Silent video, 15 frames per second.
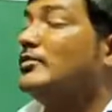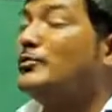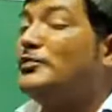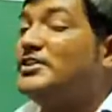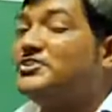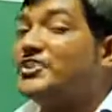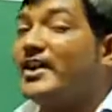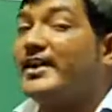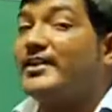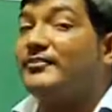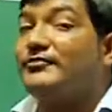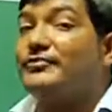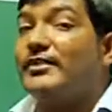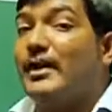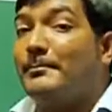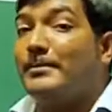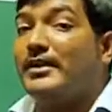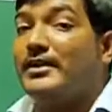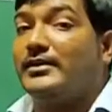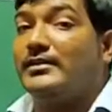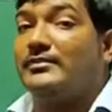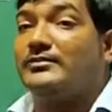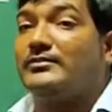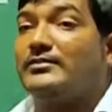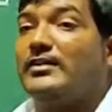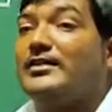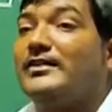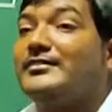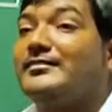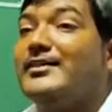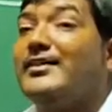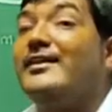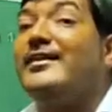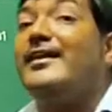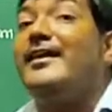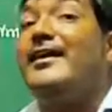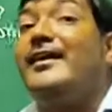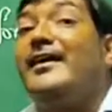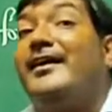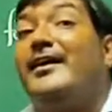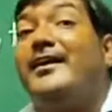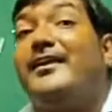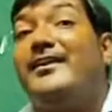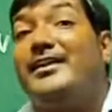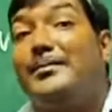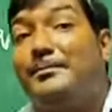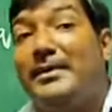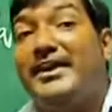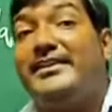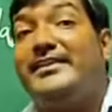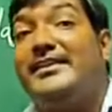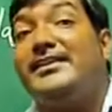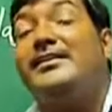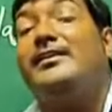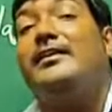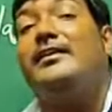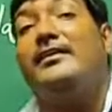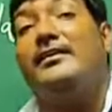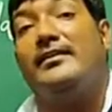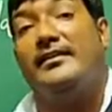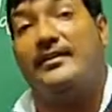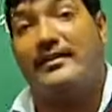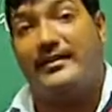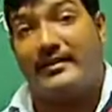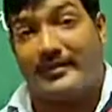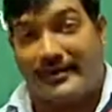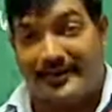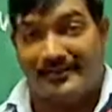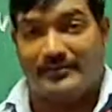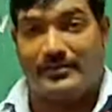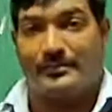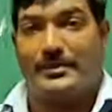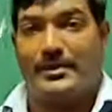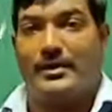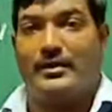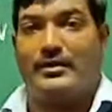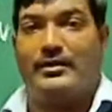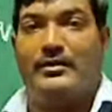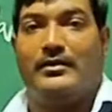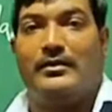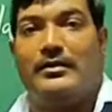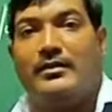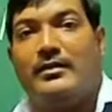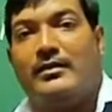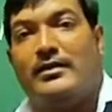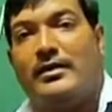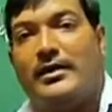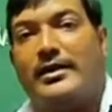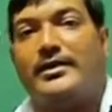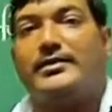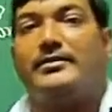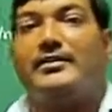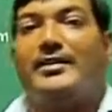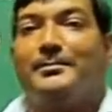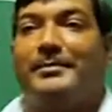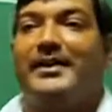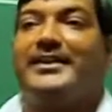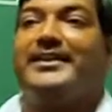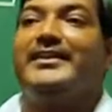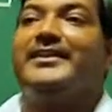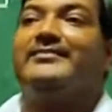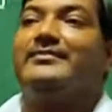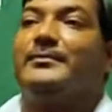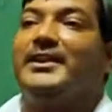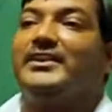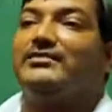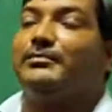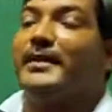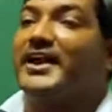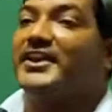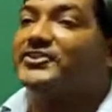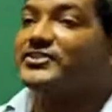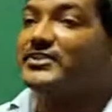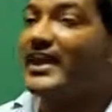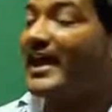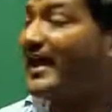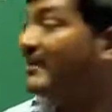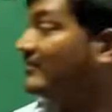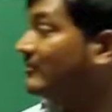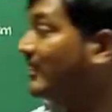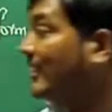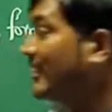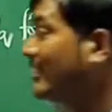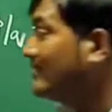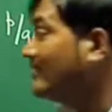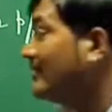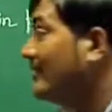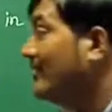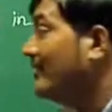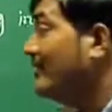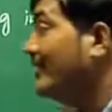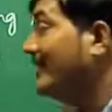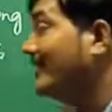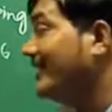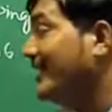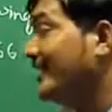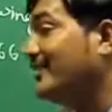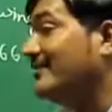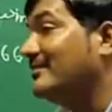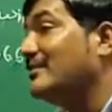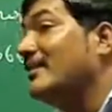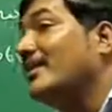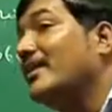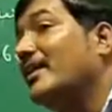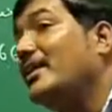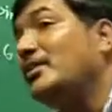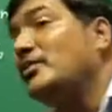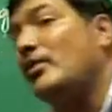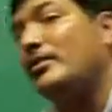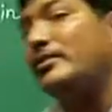So which kind of number it is? It is a repeating decimal. Correct? Repeating decimal expansion as well as it is a